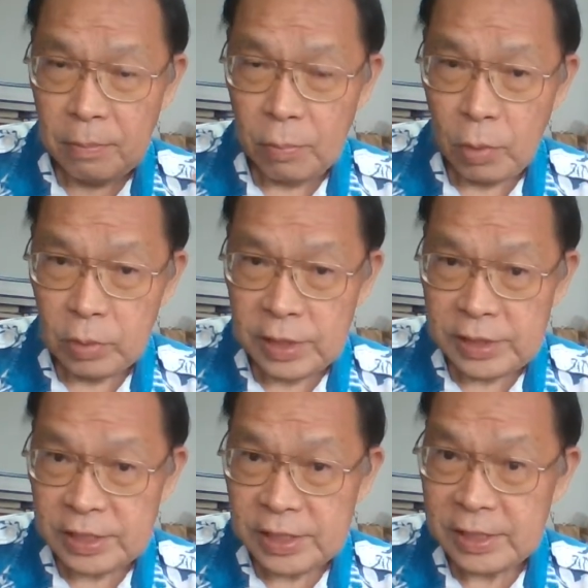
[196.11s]

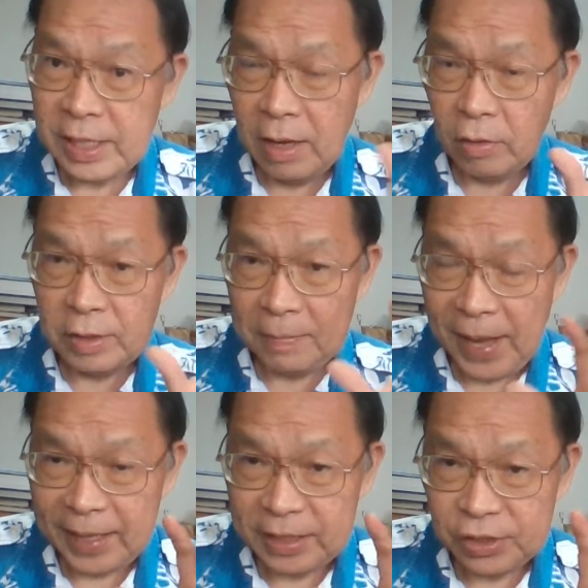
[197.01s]
bonuses on the
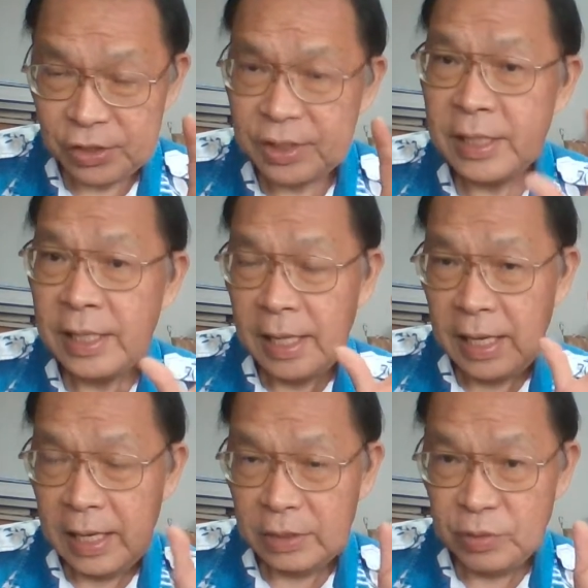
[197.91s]
packages,
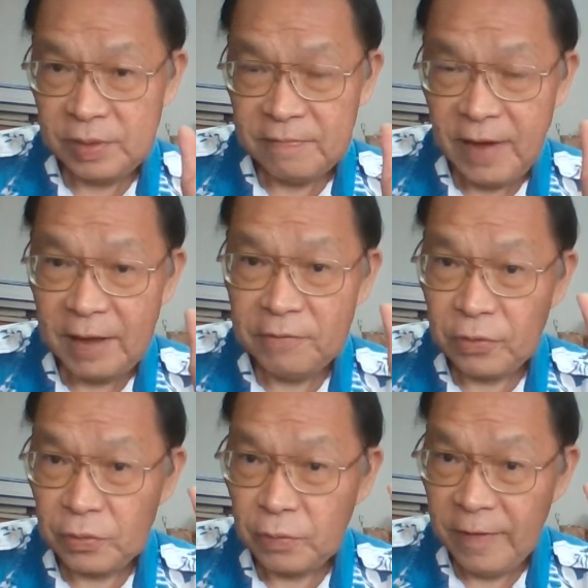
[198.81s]
$25
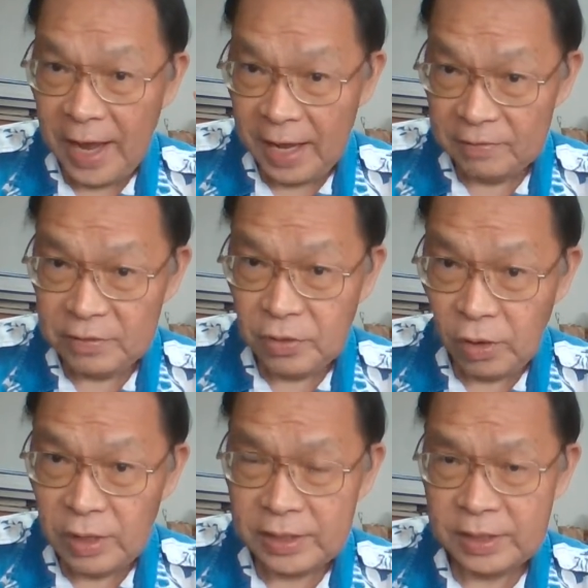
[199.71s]
to
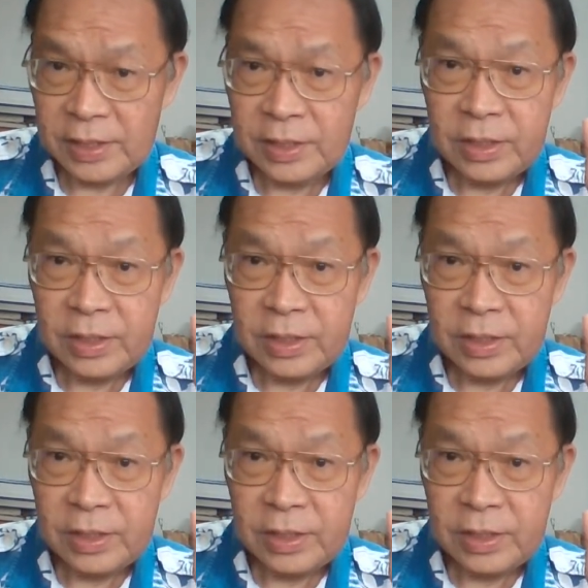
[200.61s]
$500.